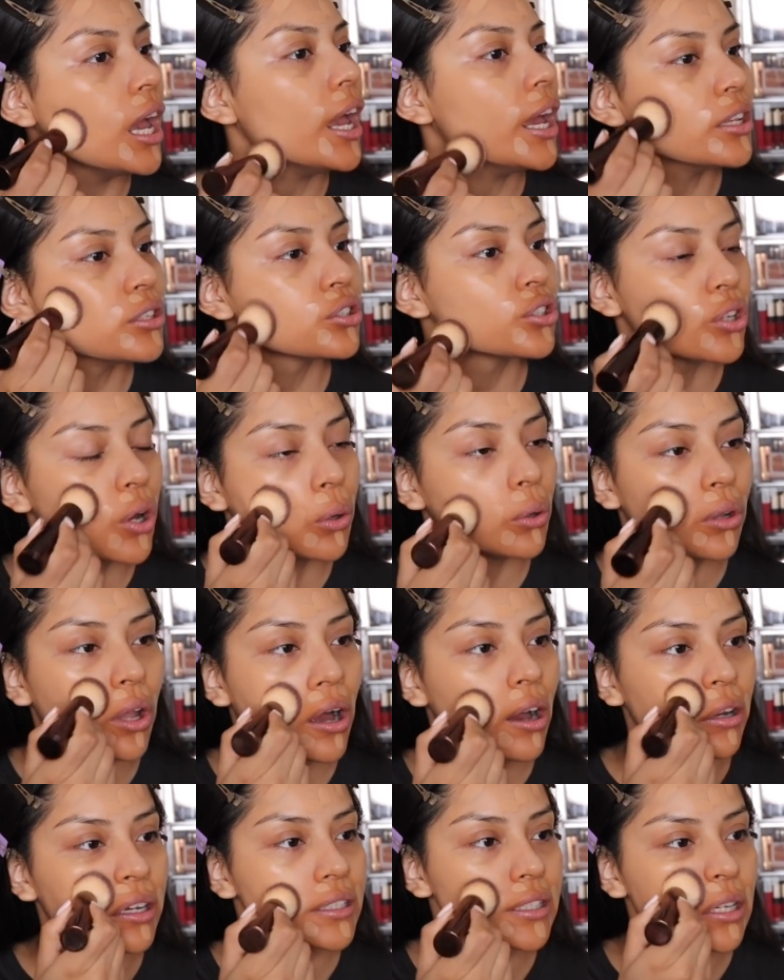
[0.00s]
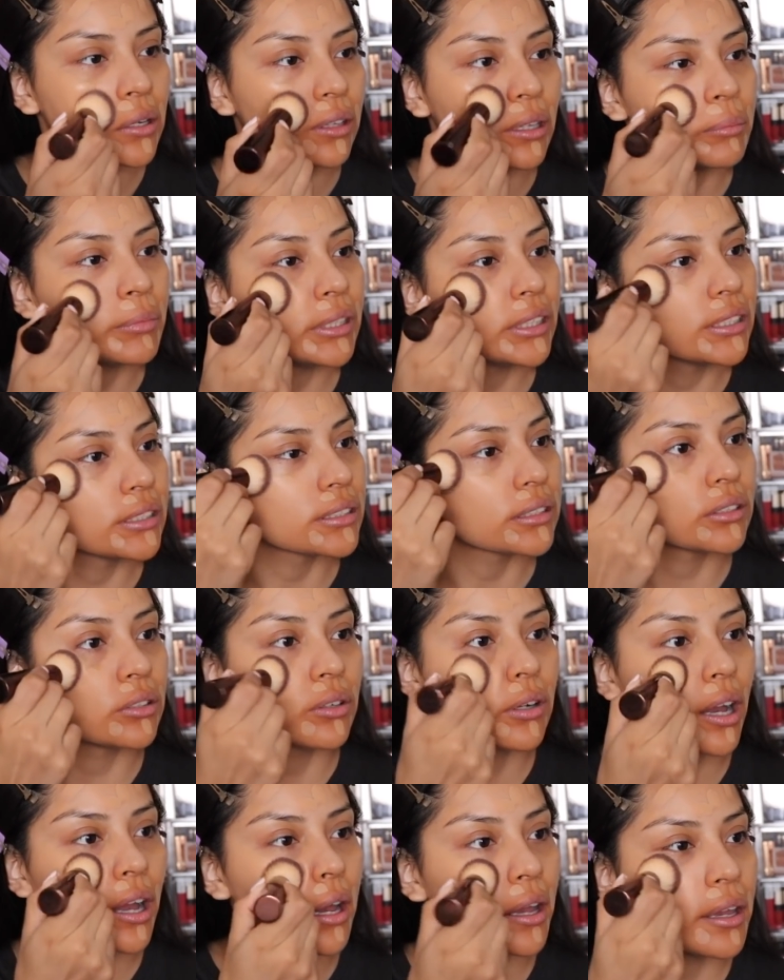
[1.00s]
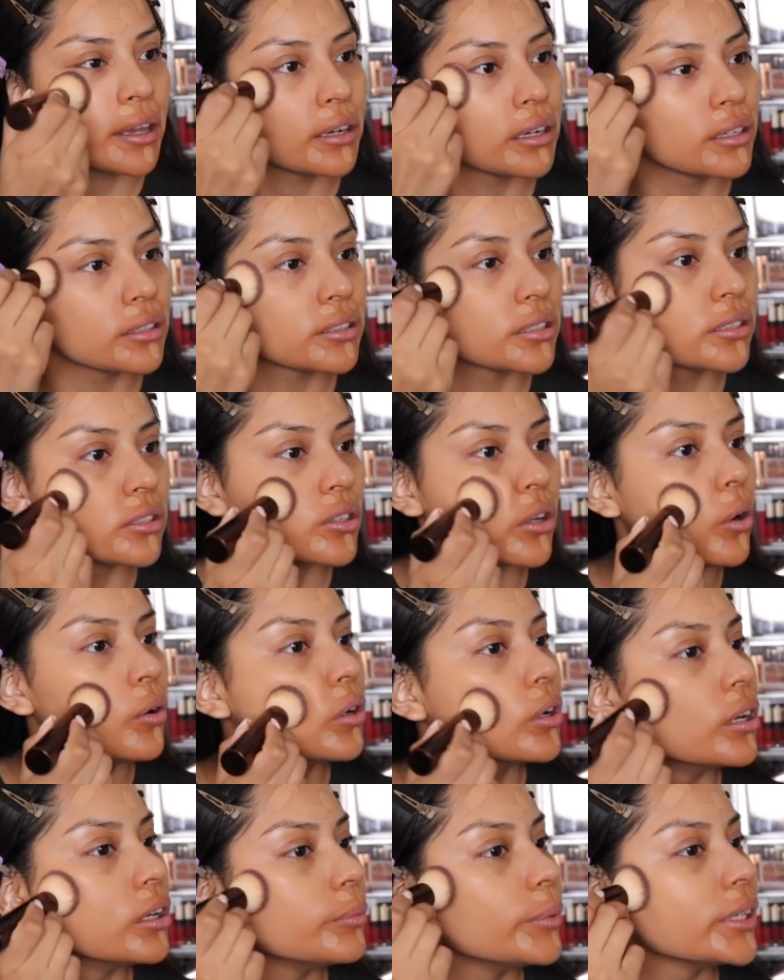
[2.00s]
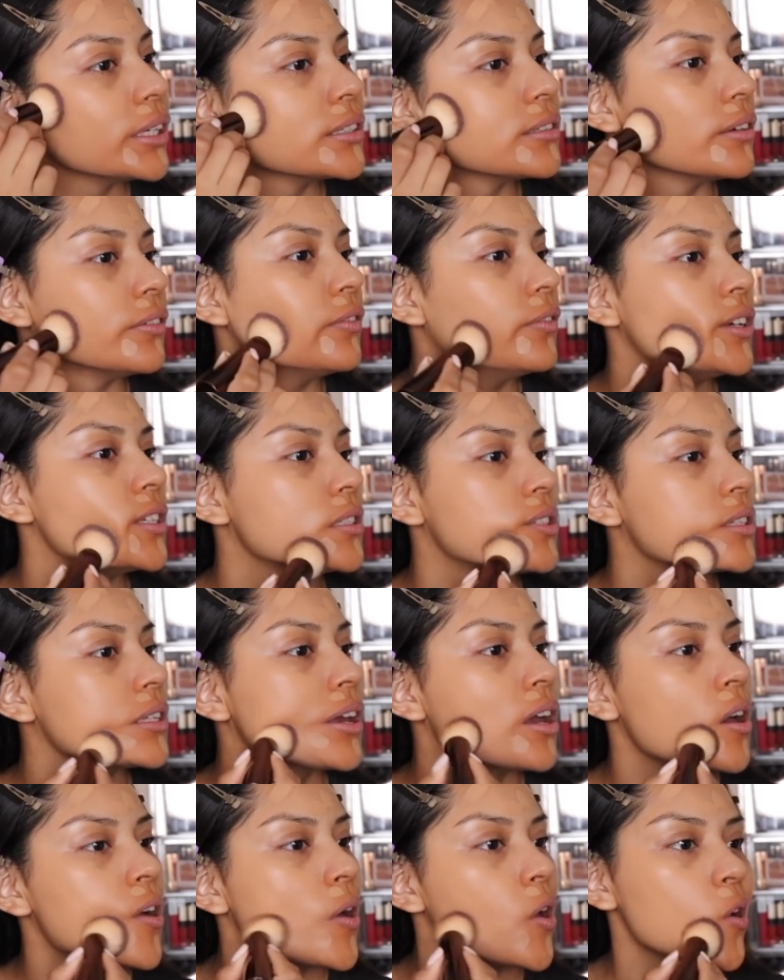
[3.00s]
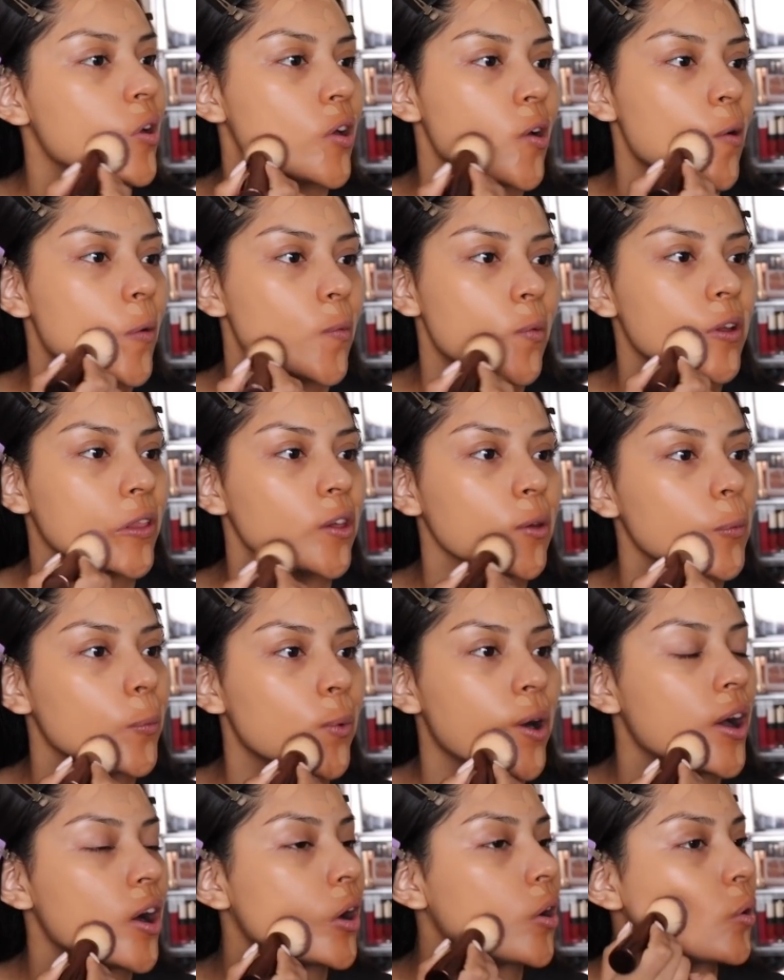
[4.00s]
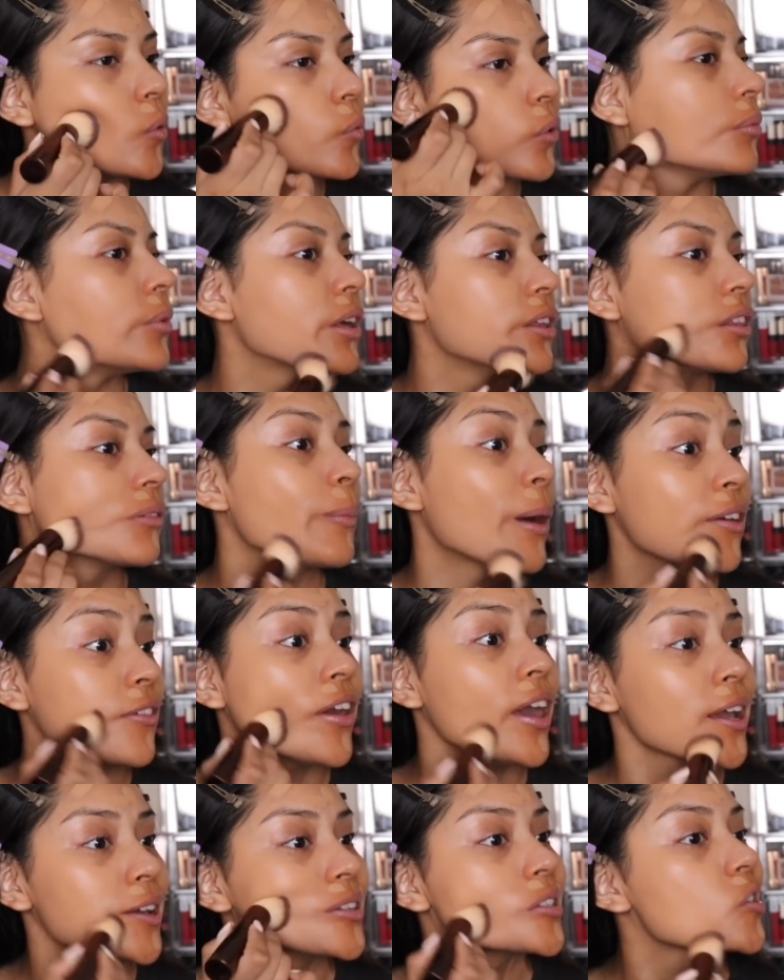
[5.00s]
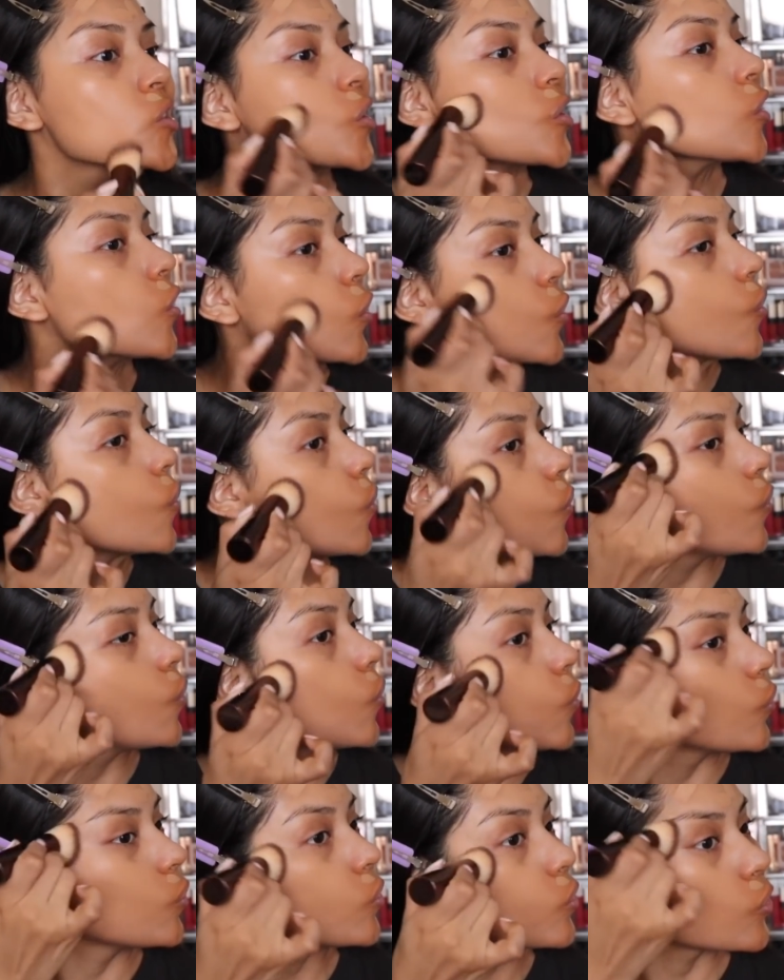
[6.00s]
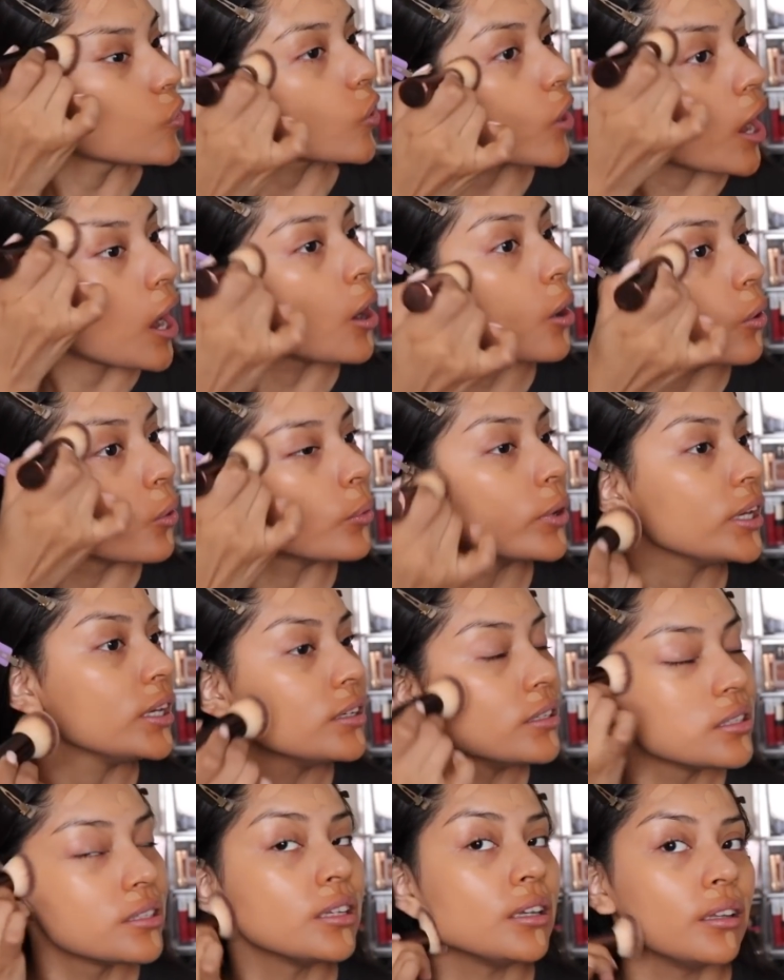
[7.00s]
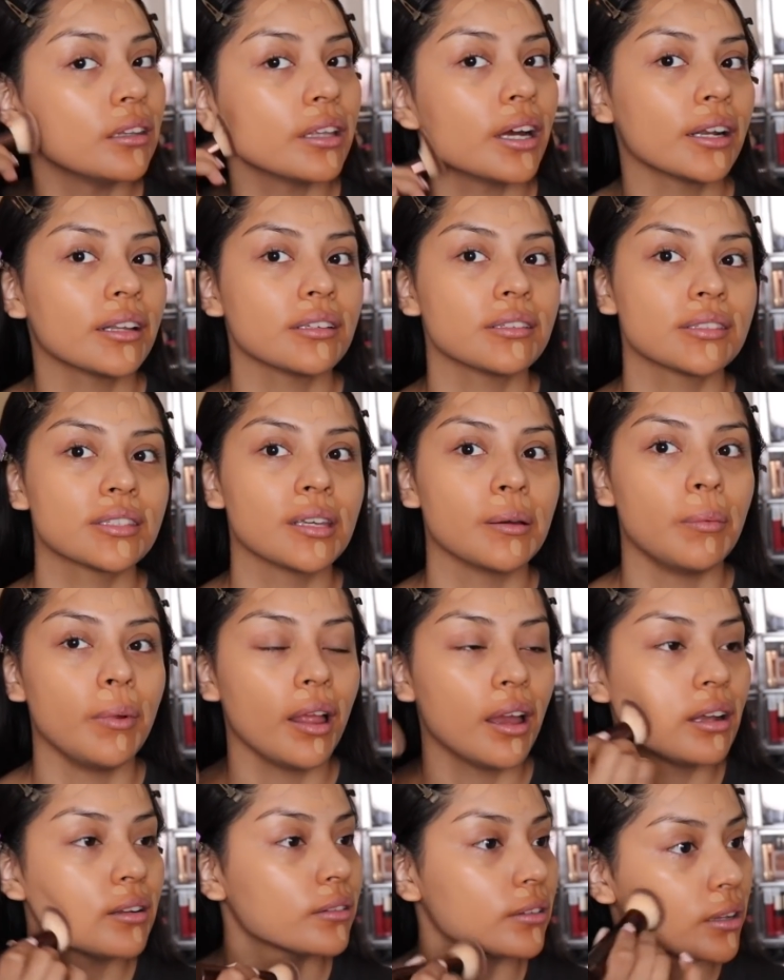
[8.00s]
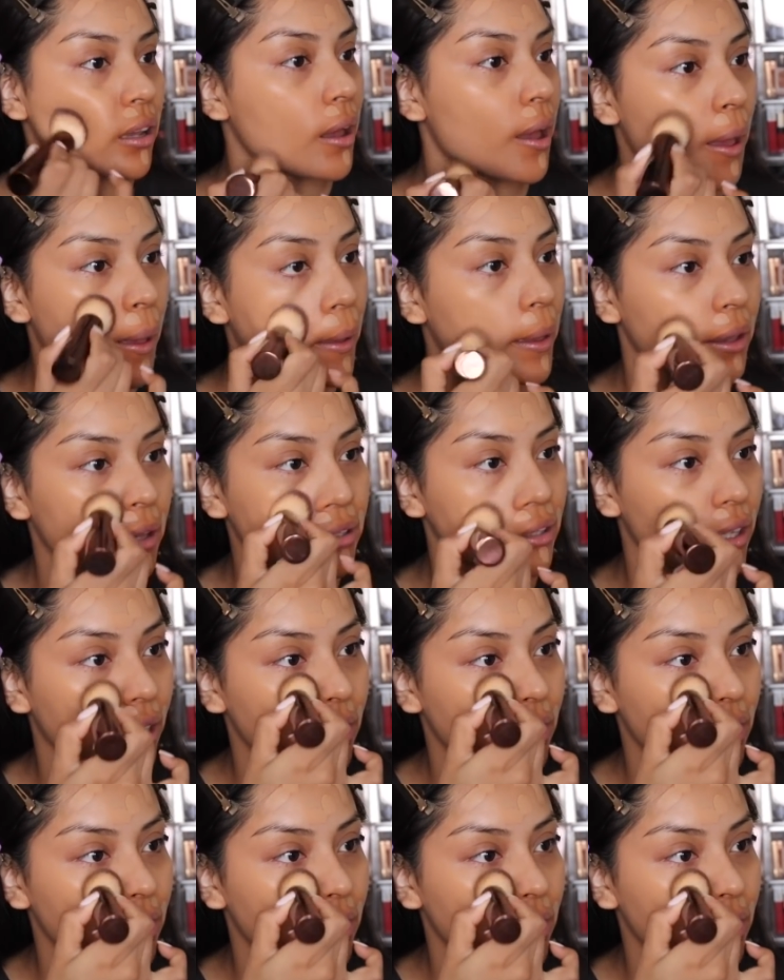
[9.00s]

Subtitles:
in so long until I met this little guy, and it's so good because it fits really well with my face. Like, look at how easy that is to blend. Like,